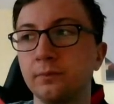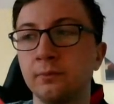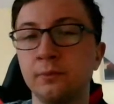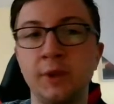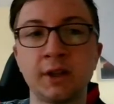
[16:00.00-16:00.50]

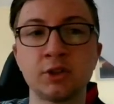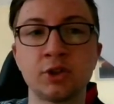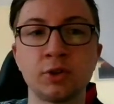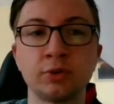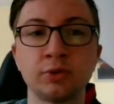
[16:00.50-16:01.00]
black
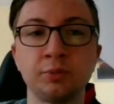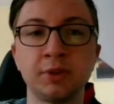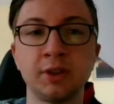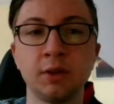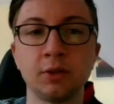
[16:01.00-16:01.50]
chose to
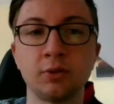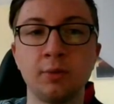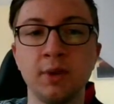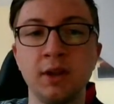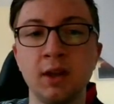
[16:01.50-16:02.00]
play
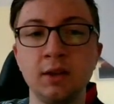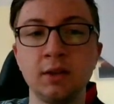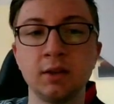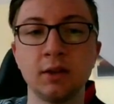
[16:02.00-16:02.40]
queen b8.